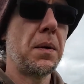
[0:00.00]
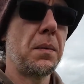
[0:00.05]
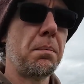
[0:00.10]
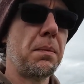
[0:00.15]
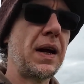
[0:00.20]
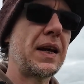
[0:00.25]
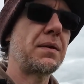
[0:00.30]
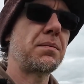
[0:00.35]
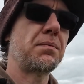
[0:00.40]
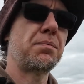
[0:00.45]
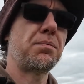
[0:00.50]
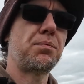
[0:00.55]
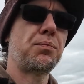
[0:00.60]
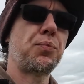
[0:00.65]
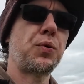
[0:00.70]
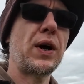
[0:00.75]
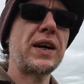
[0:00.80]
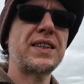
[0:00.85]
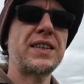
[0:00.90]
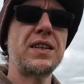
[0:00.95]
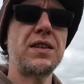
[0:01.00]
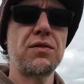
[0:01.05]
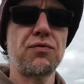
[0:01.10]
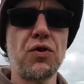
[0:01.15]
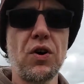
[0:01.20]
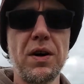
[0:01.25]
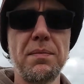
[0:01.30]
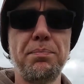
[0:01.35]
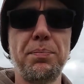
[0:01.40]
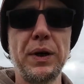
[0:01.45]
meant pressing the
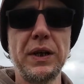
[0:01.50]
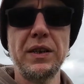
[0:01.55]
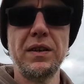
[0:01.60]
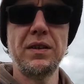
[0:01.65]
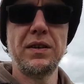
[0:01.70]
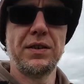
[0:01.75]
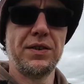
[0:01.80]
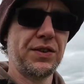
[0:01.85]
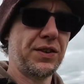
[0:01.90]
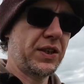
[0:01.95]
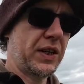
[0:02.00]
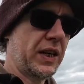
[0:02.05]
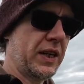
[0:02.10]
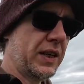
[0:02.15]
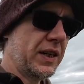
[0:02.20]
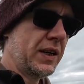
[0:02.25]
right buttons